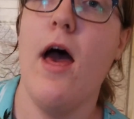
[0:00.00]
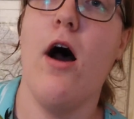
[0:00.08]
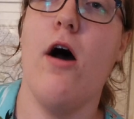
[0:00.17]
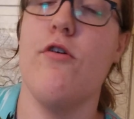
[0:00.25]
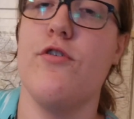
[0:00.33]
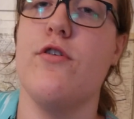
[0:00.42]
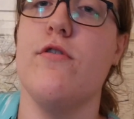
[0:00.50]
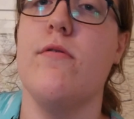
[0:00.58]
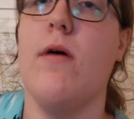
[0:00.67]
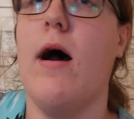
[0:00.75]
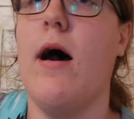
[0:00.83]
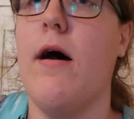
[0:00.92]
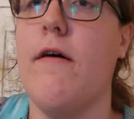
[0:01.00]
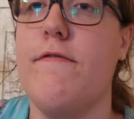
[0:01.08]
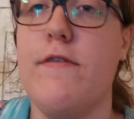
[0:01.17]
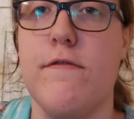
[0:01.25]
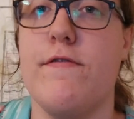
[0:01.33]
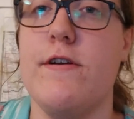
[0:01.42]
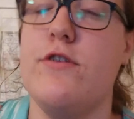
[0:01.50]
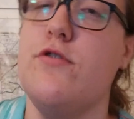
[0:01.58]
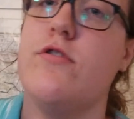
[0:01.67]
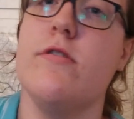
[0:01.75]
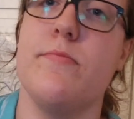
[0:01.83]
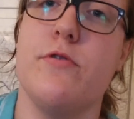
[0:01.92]
Also, feel free to
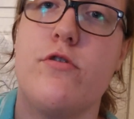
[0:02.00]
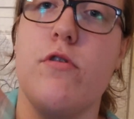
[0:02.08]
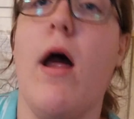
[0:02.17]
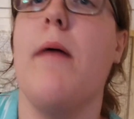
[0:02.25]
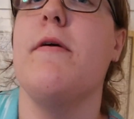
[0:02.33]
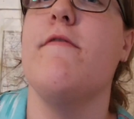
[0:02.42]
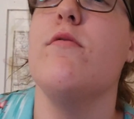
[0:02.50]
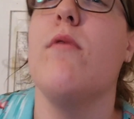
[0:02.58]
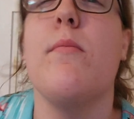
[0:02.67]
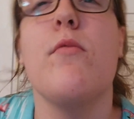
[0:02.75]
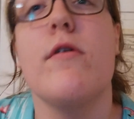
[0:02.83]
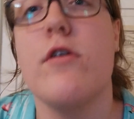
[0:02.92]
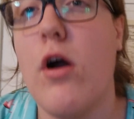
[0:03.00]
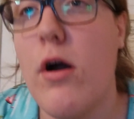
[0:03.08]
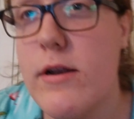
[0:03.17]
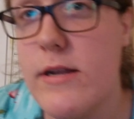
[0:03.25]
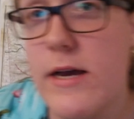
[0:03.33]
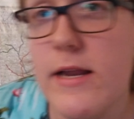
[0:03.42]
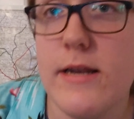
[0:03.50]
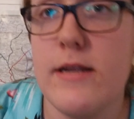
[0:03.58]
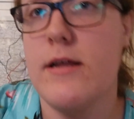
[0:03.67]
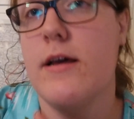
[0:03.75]
subscribe if you want more content.